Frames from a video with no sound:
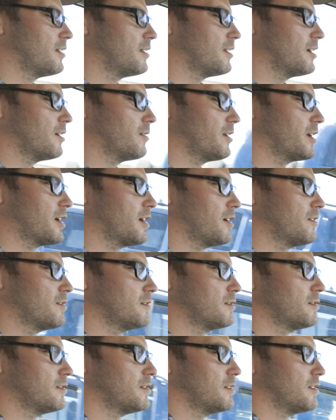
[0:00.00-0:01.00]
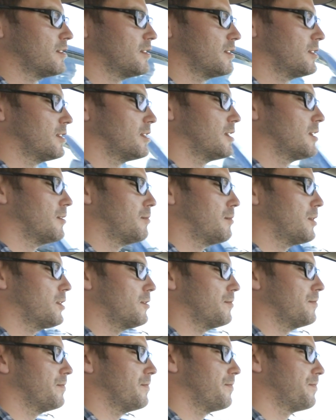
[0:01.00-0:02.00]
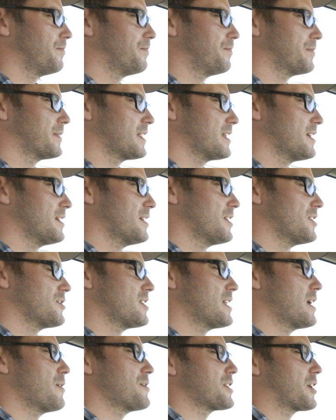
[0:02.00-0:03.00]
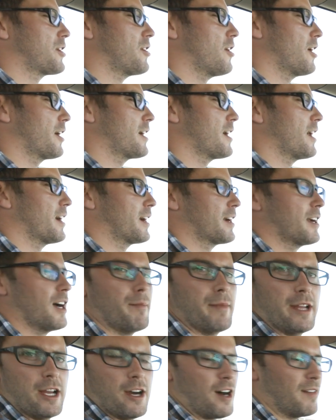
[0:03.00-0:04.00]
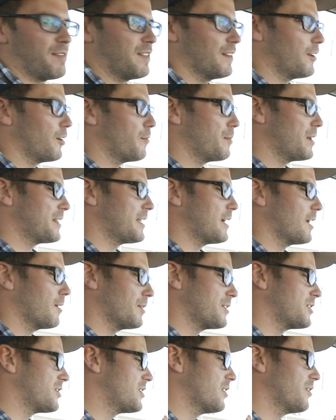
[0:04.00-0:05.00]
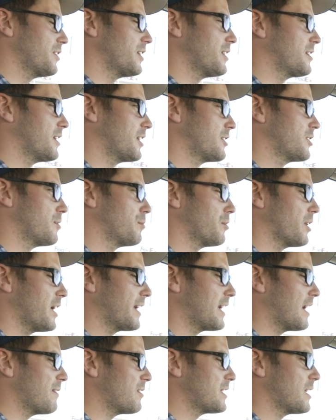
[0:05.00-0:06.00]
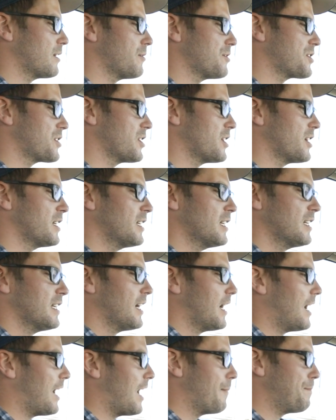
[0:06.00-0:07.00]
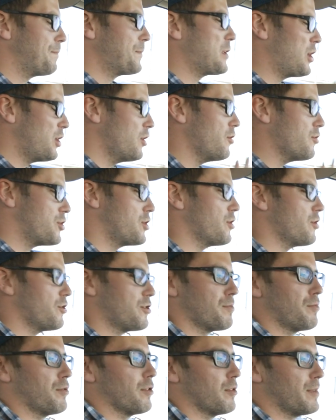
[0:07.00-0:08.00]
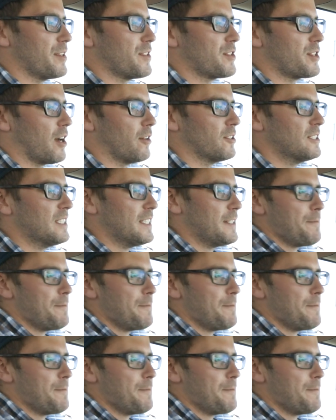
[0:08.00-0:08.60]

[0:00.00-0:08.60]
There we go. Boom. So that was a car kind of cut me off a little bit there, but still didn't touch the brake. Everything was good. Huge, huge improvement. So